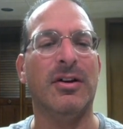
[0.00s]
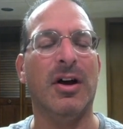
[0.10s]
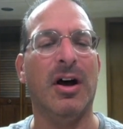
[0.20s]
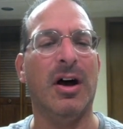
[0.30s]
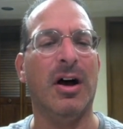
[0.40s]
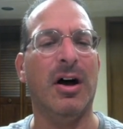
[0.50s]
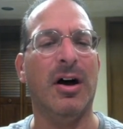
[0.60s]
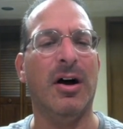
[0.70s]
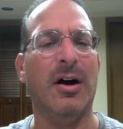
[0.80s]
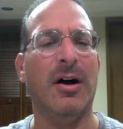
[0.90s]

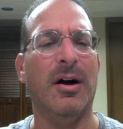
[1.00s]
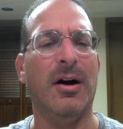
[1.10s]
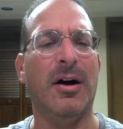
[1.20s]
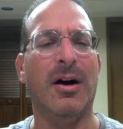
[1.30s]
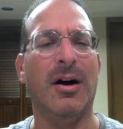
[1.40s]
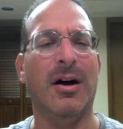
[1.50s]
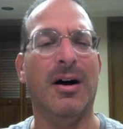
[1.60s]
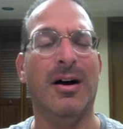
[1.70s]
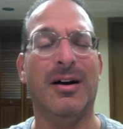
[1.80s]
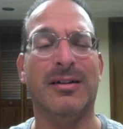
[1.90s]

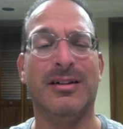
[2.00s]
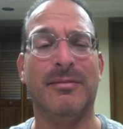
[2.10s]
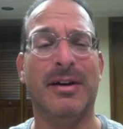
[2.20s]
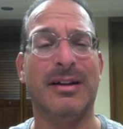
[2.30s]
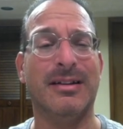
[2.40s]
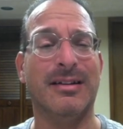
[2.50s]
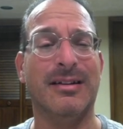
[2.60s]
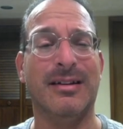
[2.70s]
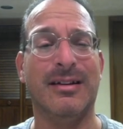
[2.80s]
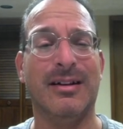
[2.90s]
uh, Tibet,
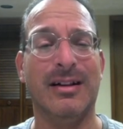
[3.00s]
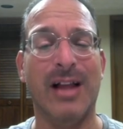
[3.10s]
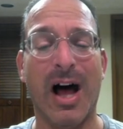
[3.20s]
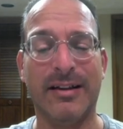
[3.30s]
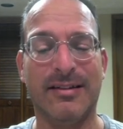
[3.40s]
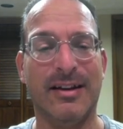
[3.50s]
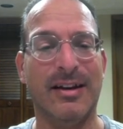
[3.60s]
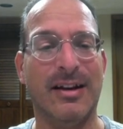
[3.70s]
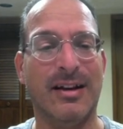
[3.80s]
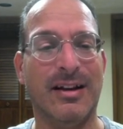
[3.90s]
Lhasan
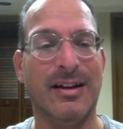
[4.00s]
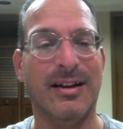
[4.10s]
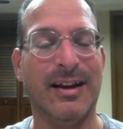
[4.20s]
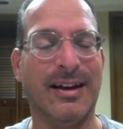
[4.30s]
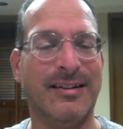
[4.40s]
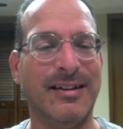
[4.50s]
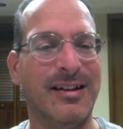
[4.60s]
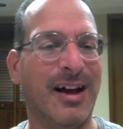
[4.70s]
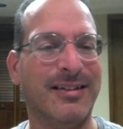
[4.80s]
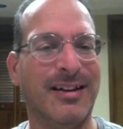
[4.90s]
like it's in
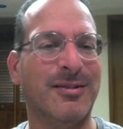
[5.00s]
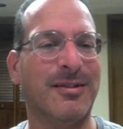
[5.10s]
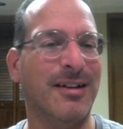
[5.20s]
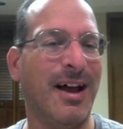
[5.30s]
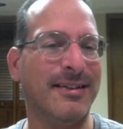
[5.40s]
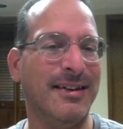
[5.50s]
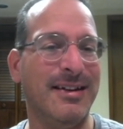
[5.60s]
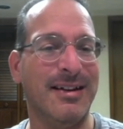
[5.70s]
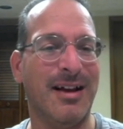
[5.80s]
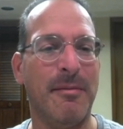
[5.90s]
Lhasa, so it's Lhasan,
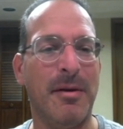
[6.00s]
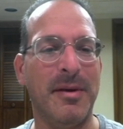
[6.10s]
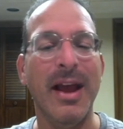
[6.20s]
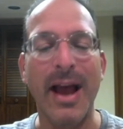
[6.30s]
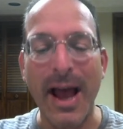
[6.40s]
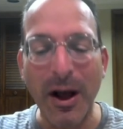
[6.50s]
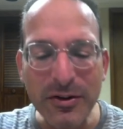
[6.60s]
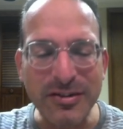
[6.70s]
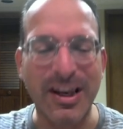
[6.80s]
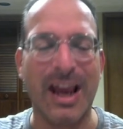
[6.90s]
and maybe
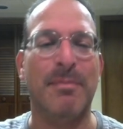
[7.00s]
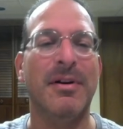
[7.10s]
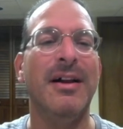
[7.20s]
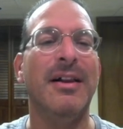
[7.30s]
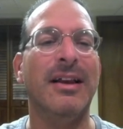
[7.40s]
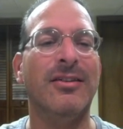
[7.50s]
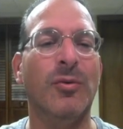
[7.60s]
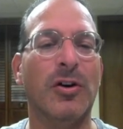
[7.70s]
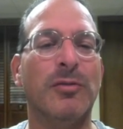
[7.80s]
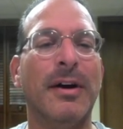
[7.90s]
Hellscape is the
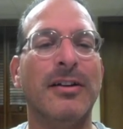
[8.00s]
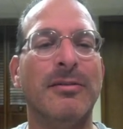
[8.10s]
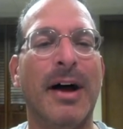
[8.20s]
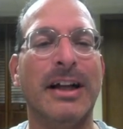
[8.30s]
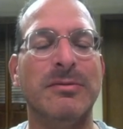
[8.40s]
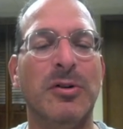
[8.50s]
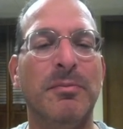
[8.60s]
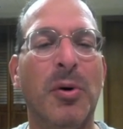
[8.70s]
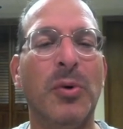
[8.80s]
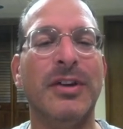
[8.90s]
worst place imaginable.
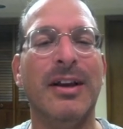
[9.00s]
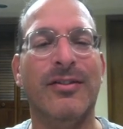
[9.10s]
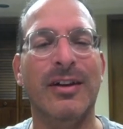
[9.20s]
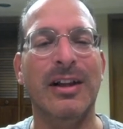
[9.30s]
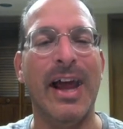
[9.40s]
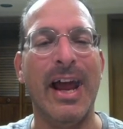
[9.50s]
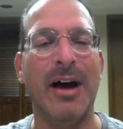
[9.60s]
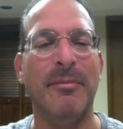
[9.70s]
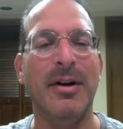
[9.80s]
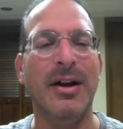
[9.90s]
Bolt is the
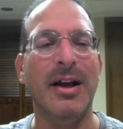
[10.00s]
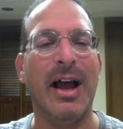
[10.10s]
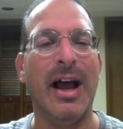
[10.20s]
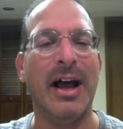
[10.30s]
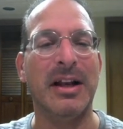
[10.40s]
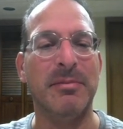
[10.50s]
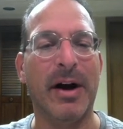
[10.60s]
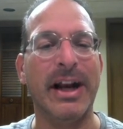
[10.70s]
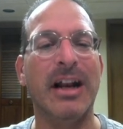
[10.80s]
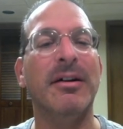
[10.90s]
lam, and
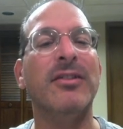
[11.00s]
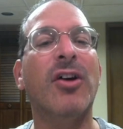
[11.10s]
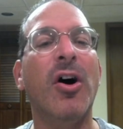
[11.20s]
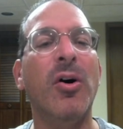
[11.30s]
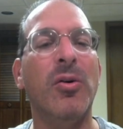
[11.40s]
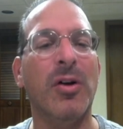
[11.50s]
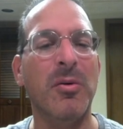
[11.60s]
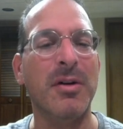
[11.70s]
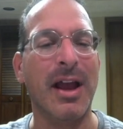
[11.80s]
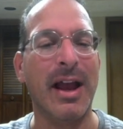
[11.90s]
binary is code.
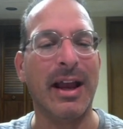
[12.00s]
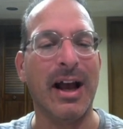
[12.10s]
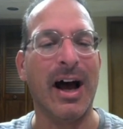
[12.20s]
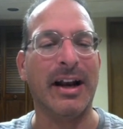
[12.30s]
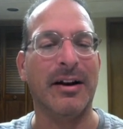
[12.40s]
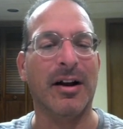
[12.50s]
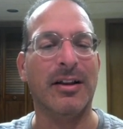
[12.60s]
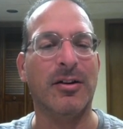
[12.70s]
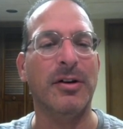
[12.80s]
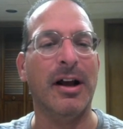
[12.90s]
Okay, got it. let's
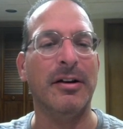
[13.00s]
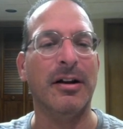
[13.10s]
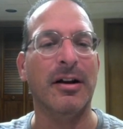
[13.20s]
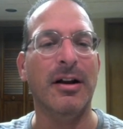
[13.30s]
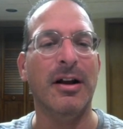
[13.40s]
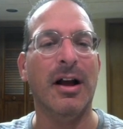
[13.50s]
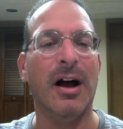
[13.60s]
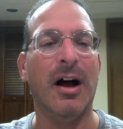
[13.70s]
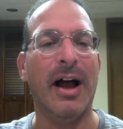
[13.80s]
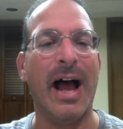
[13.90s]
go down here.
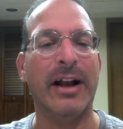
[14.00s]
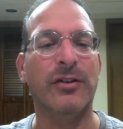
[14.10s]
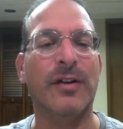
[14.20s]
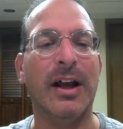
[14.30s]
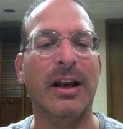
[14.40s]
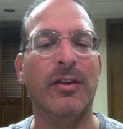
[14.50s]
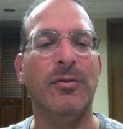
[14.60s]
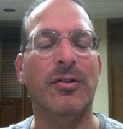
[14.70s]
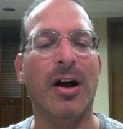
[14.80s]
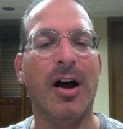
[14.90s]
Uh, adage for getting through
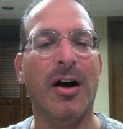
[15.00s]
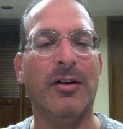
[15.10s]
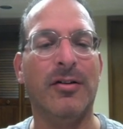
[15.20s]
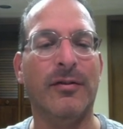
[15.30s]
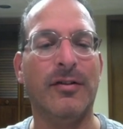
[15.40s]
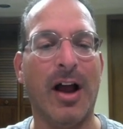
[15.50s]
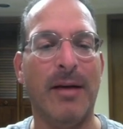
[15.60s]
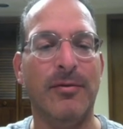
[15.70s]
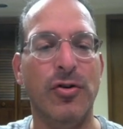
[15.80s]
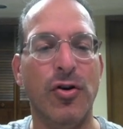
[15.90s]
tough
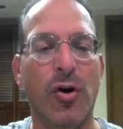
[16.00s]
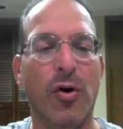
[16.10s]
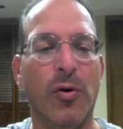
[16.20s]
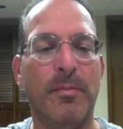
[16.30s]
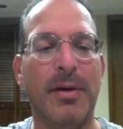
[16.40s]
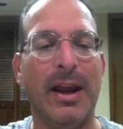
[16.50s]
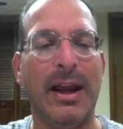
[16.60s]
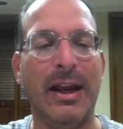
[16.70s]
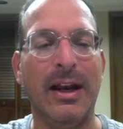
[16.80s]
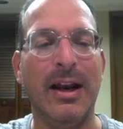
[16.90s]
times. No
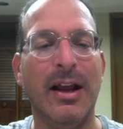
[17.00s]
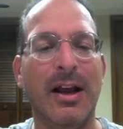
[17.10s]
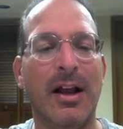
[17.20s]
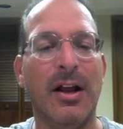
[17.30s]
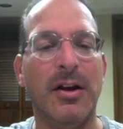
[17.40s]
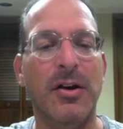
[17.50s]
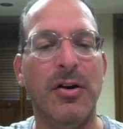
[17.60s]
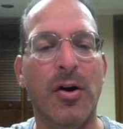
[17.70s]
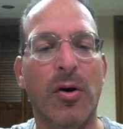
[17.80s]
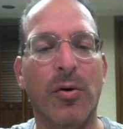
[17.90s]
pain,
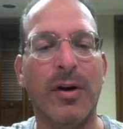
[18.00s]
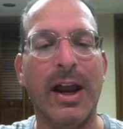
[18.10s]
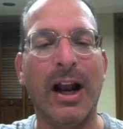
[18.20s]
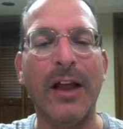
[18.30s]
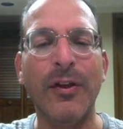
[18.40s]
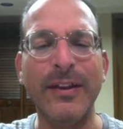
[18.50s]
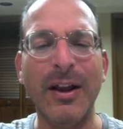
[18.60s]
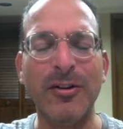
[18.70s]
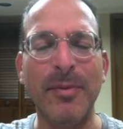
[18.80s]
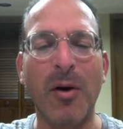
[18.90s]
no gain. I thought that
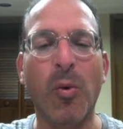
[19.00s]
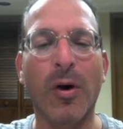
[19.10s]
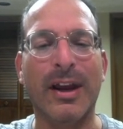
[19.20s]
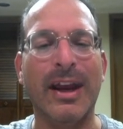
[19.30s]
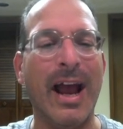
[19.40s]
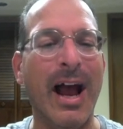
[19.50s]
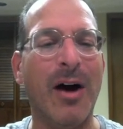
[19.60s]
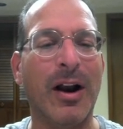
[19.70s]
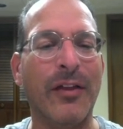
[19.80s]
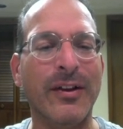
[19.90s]
was about working
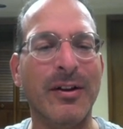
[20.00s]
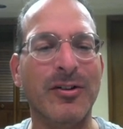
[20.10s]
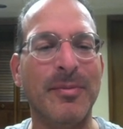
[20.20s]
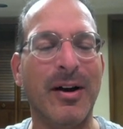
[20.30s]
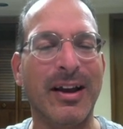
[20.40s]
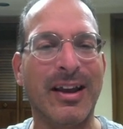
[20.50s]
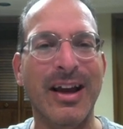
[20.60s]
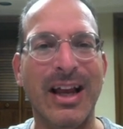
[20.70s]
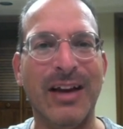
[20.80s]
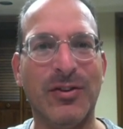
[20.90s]
out. I thought that was about like
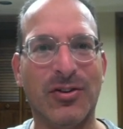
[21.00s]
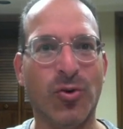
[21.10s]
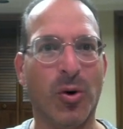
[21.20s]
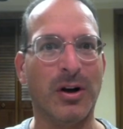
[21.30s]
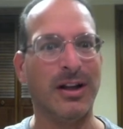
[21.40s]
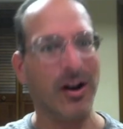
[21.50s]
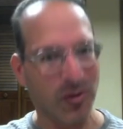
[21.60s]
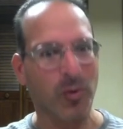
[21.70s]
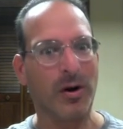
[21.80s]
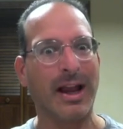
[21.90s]
if you're sore at the end of the
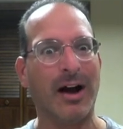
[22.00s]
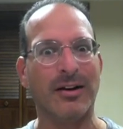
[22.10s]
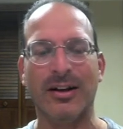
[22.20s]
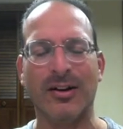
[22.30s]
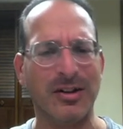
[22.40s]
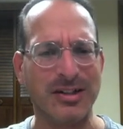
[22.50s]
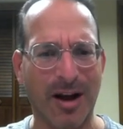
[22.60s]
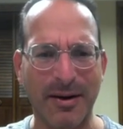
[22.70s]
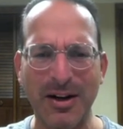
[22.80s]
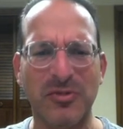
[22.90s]
workout, you did a good job. I
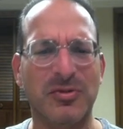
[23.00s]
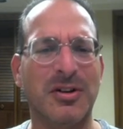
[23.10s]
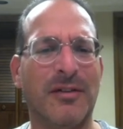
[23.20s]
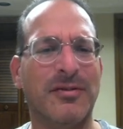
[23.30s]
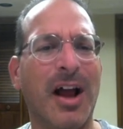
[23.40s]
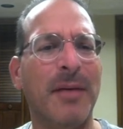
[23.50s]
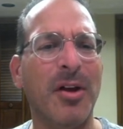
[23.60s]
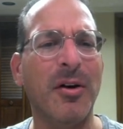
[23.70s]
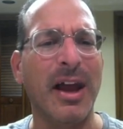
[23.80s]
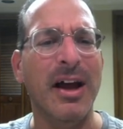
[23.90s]
didn't know was for tough times.
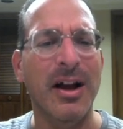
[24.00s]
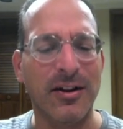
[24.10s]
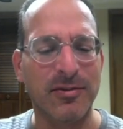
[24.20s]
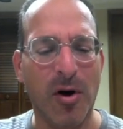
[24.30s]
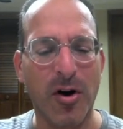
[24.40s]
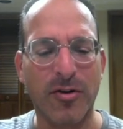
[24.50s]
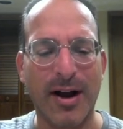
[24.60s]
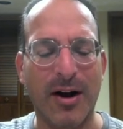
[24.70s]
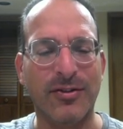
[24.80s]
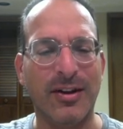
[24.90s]
Okay, small
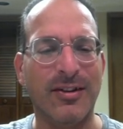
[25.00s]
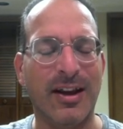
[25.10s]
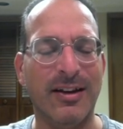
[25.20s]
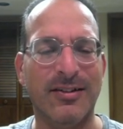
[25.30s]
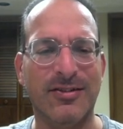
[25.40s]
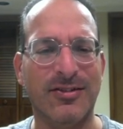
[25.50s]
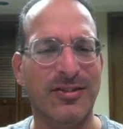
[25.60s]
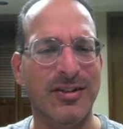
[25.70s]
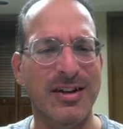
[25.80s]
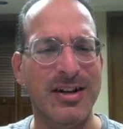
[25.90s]
grouse is a
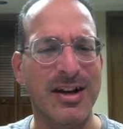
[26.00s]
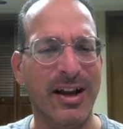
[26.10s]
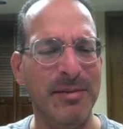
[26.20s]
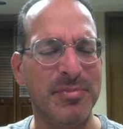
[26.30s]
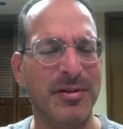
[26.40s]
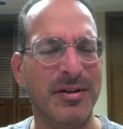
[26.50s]
snipe.